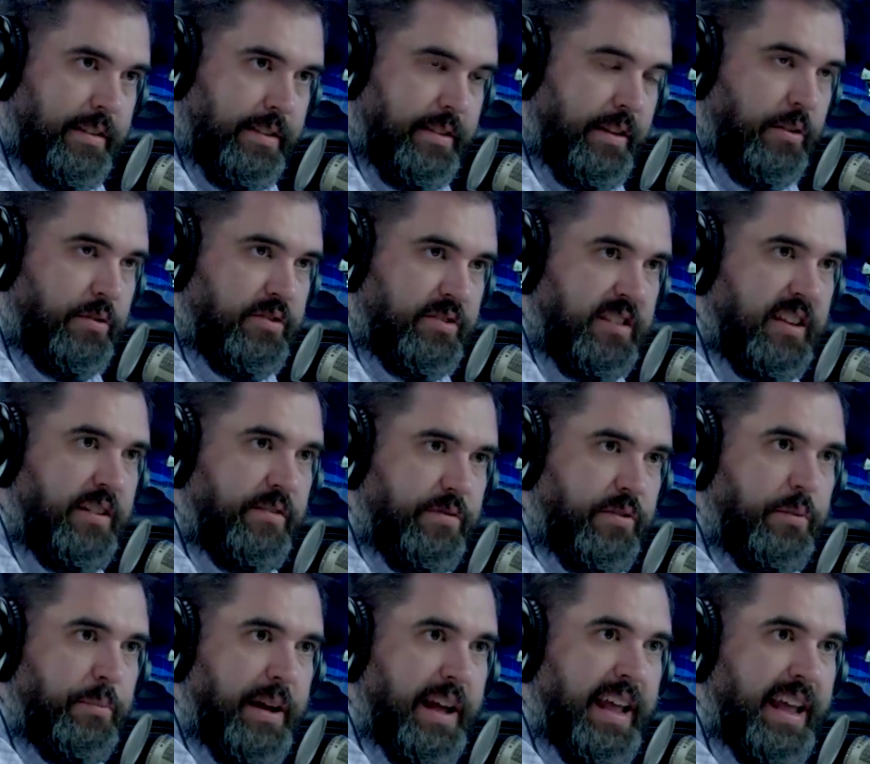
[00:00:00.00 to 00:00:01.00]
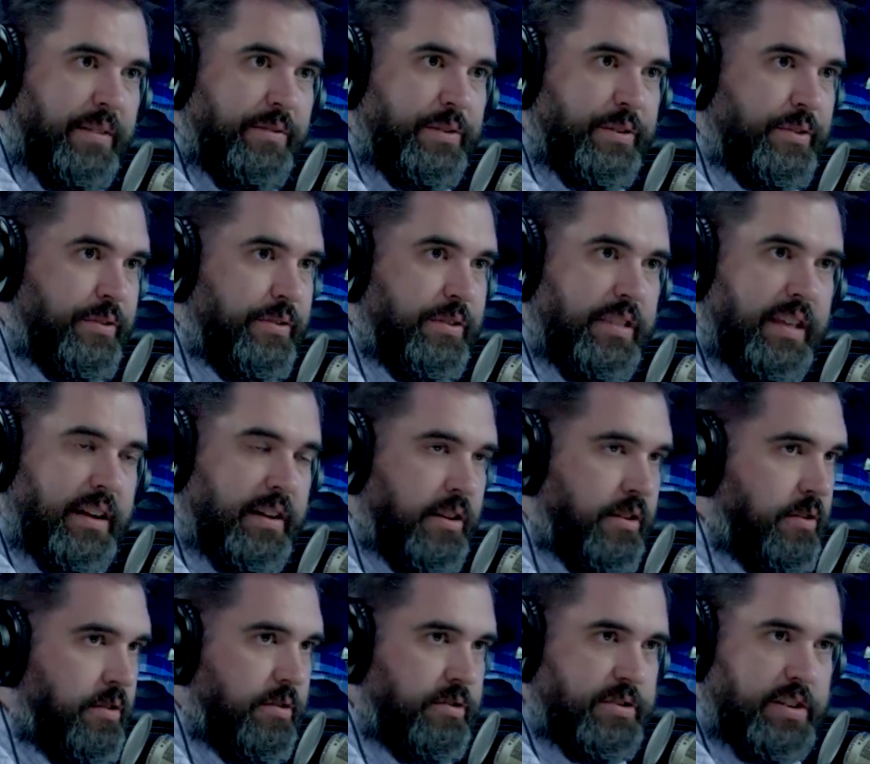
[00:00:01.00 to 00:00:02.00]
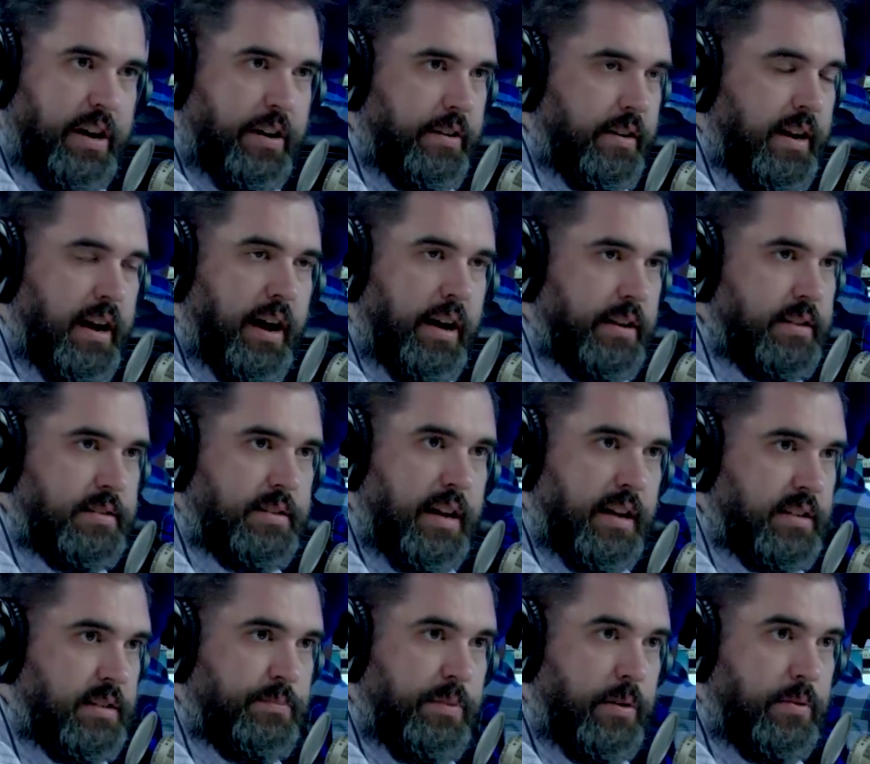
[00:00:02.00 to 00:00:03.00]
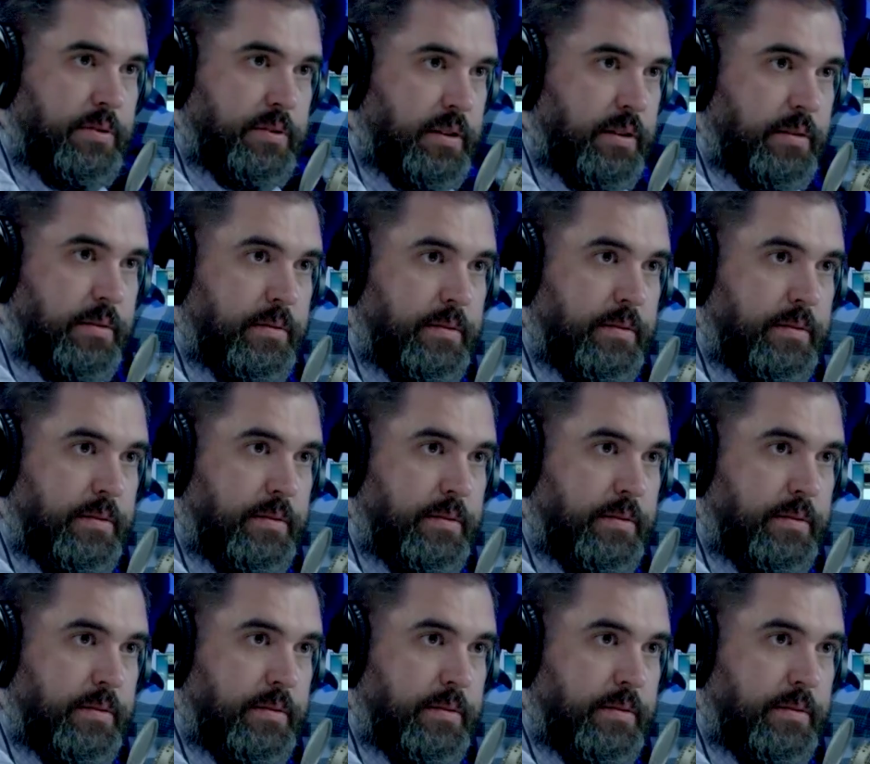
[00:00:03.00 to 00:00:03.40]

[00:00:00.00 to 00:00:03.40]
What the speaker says: those sinful behaviors that a child of God is not supposed to.